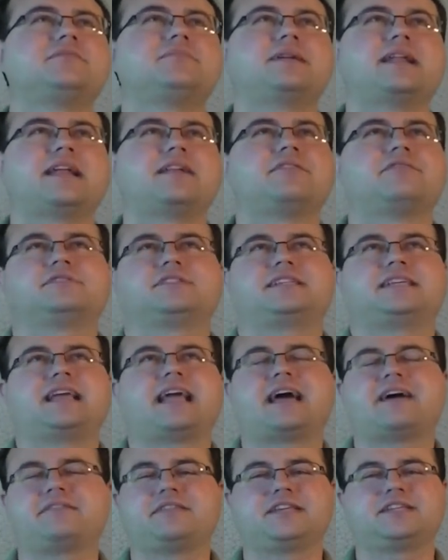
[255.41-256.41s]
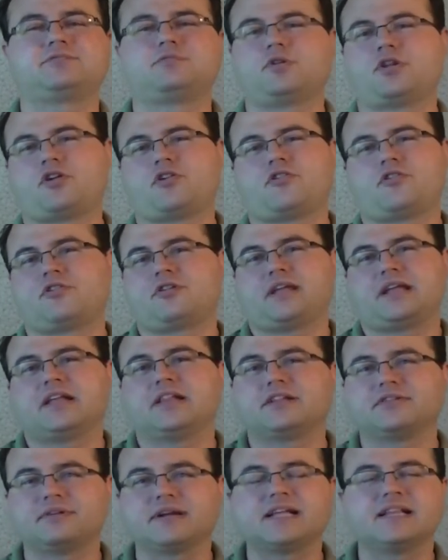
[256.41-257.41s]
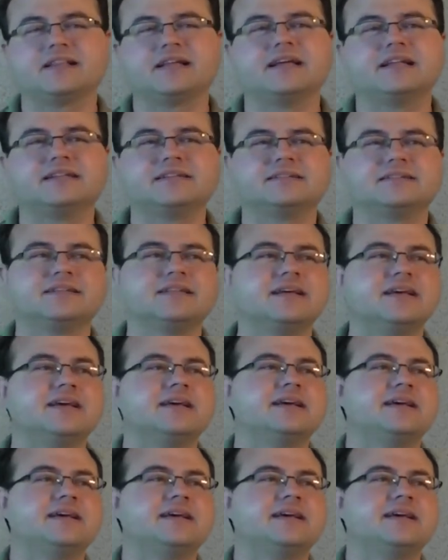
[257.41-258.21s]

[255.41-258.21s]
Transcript: but I don't see how this would hurt Hillary Clinton.